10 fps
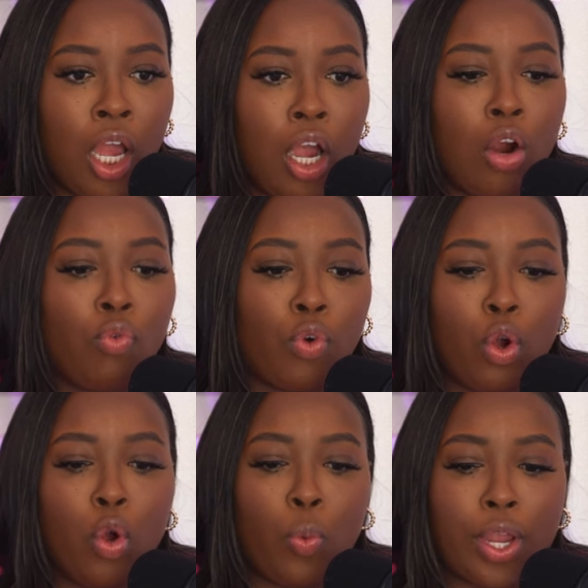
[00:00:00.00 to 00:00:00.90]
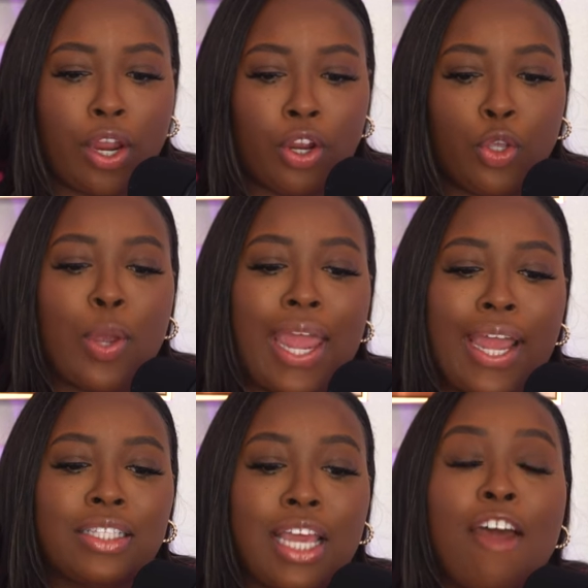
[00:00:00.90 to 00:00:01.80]
a role where you
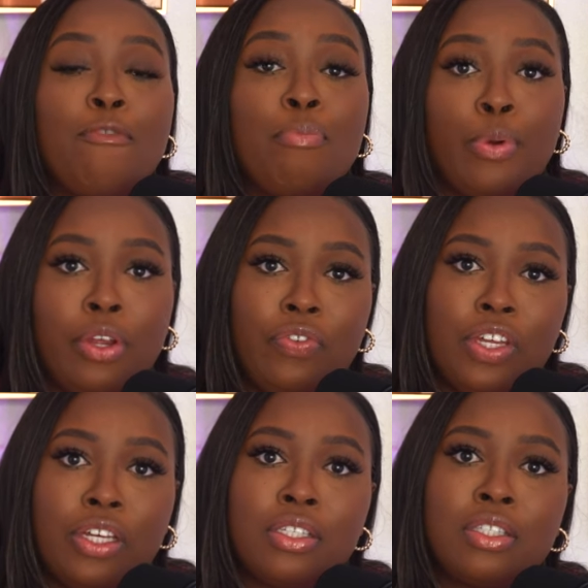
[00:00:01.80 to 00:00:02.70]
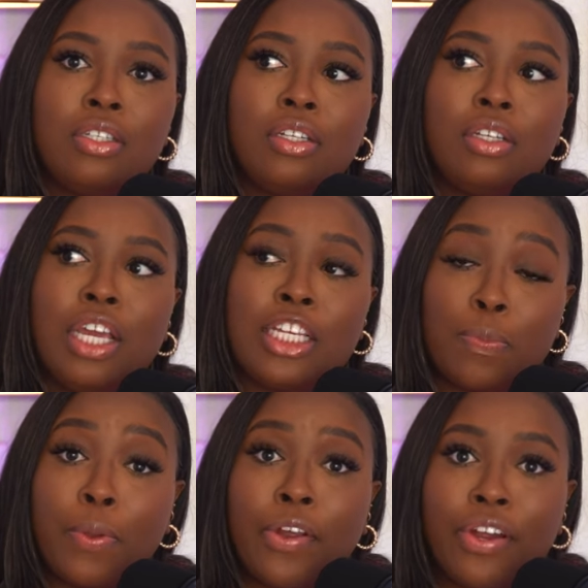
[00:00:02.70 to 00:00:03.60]
had to have previous
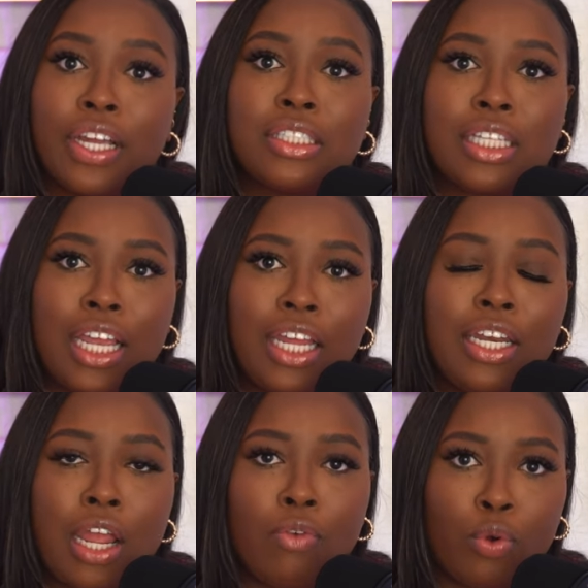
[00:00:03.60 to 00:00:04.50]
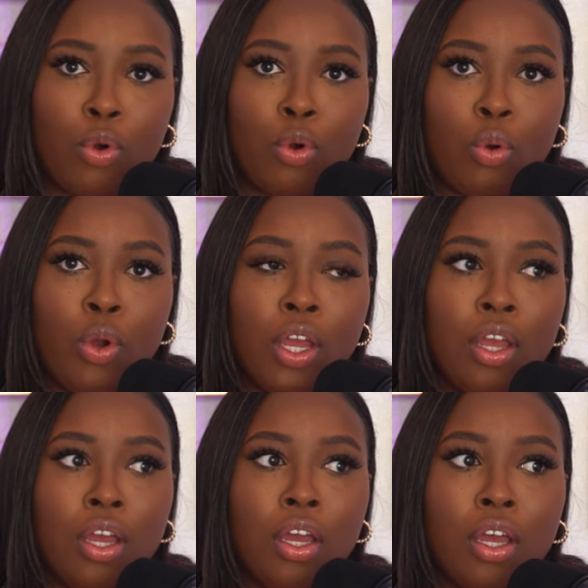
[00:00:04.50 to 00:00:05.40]
experience in that role
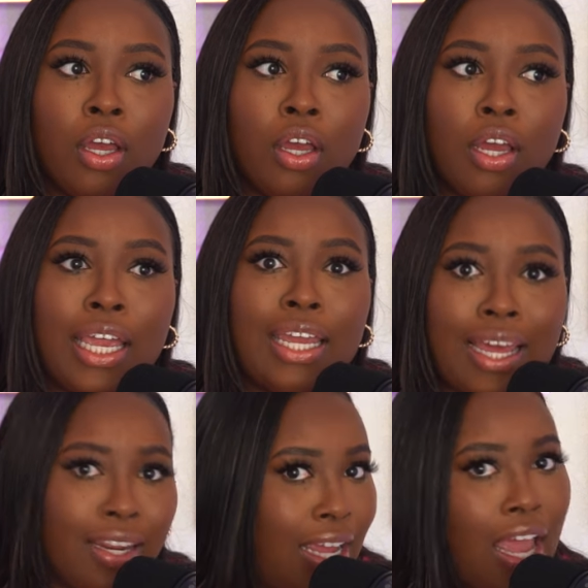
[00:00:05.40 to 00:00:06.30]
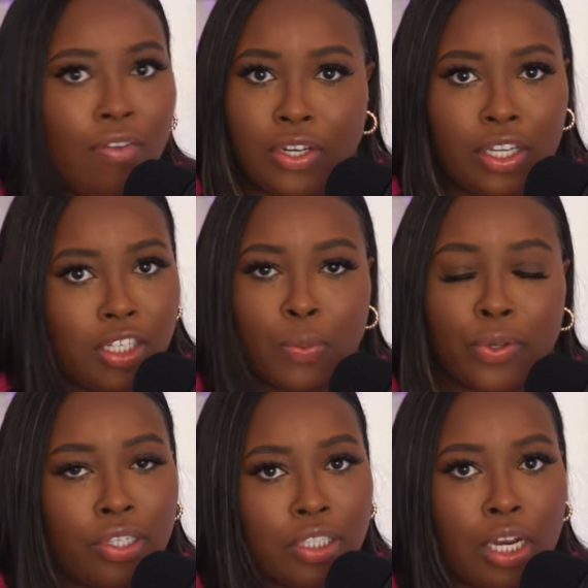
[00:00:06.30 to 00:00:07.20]
And I didn't have any
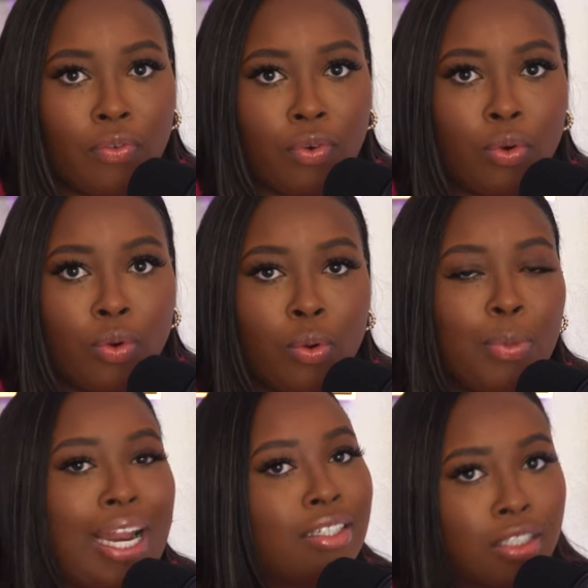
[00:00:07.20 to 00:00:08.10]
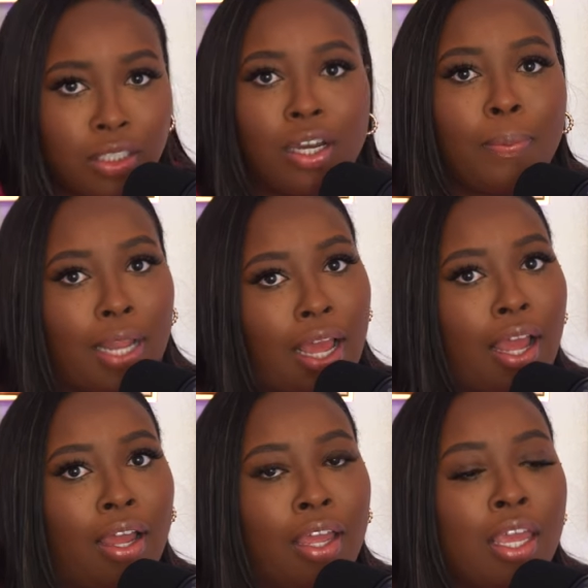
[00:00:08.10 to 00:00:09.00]
experience in that role, but I still
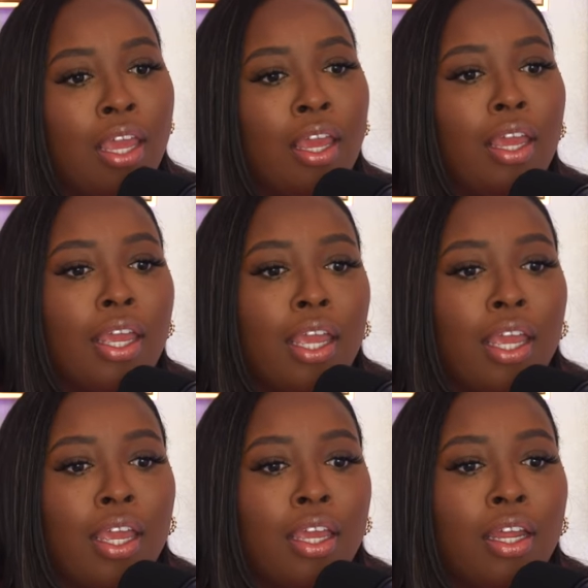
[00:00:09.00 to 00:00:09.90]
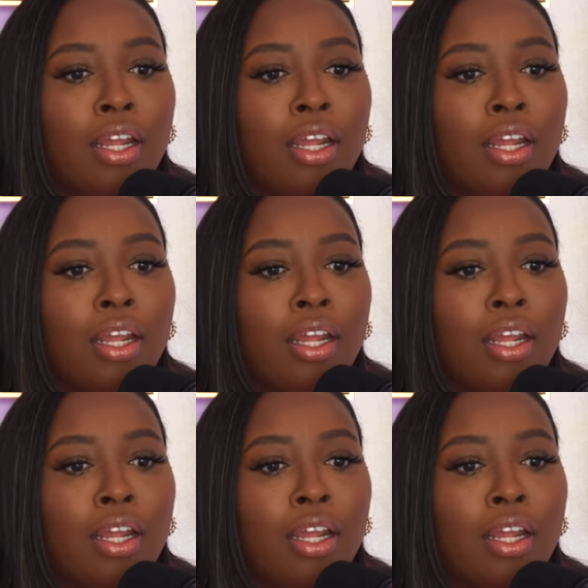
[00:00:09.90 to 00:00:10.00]
applied. And